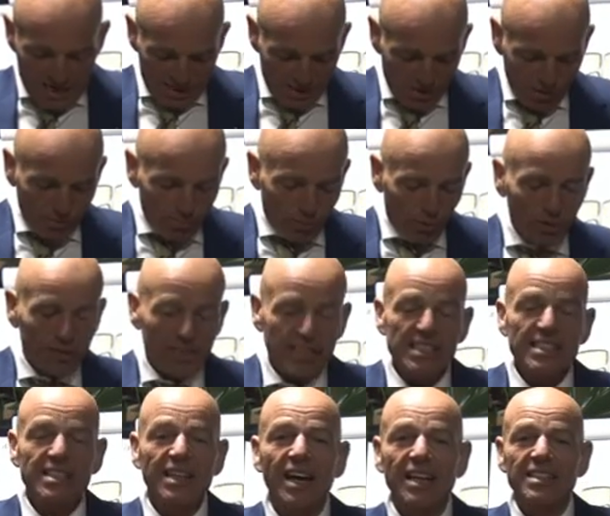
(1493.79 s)
your body
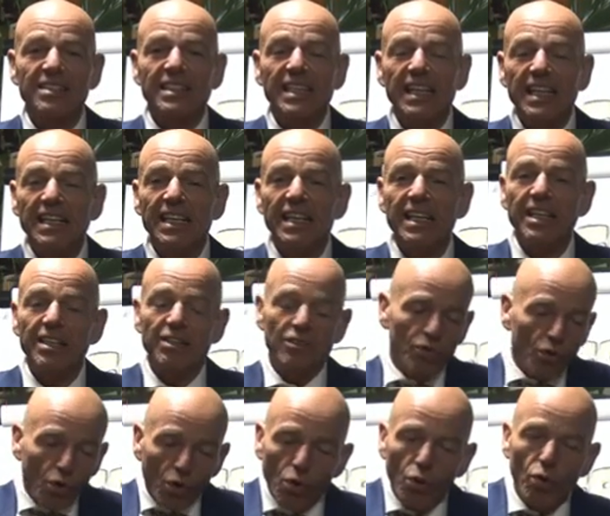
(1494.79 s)
starts eating
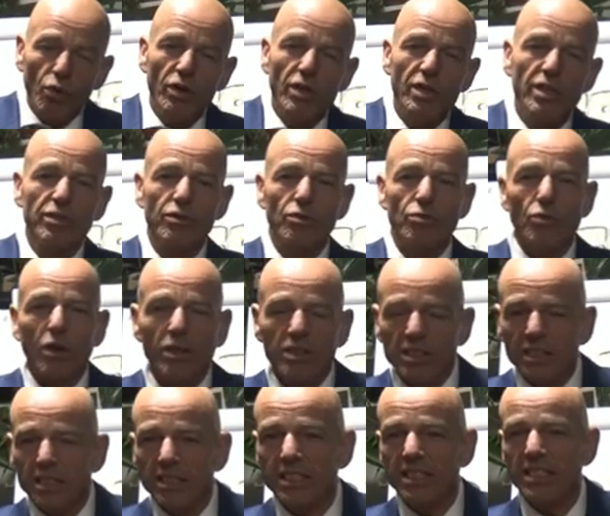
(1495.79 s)
old,
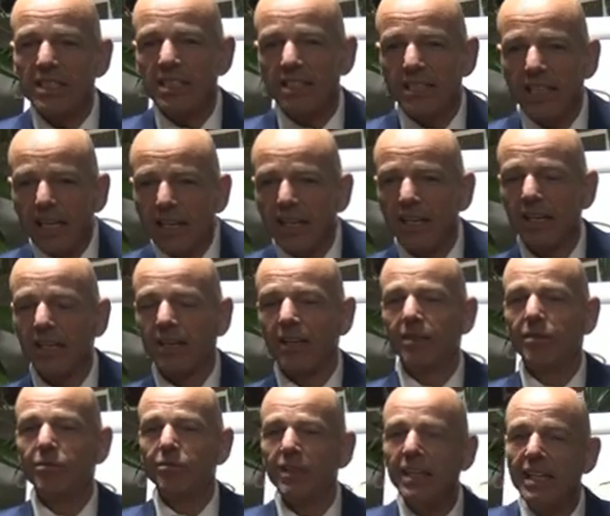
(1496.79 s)
rotten, sick,
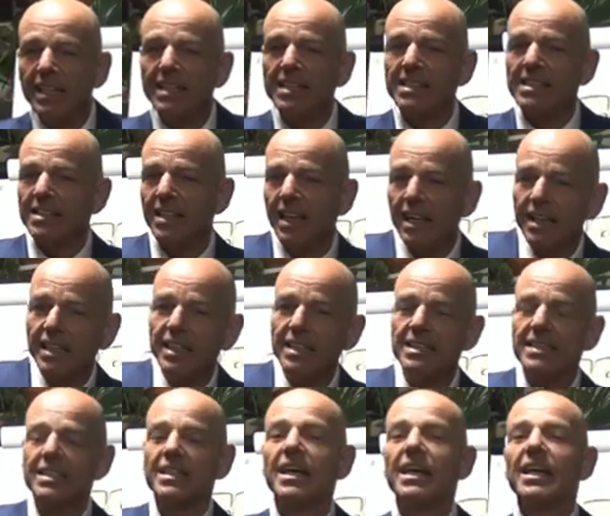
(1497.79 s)
weak
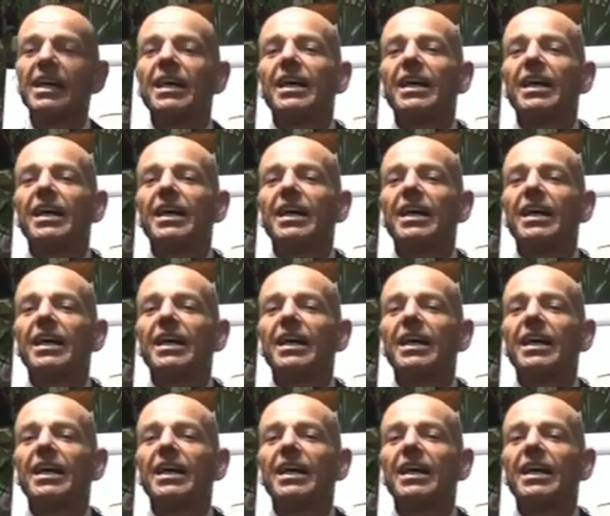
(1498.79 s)
cells,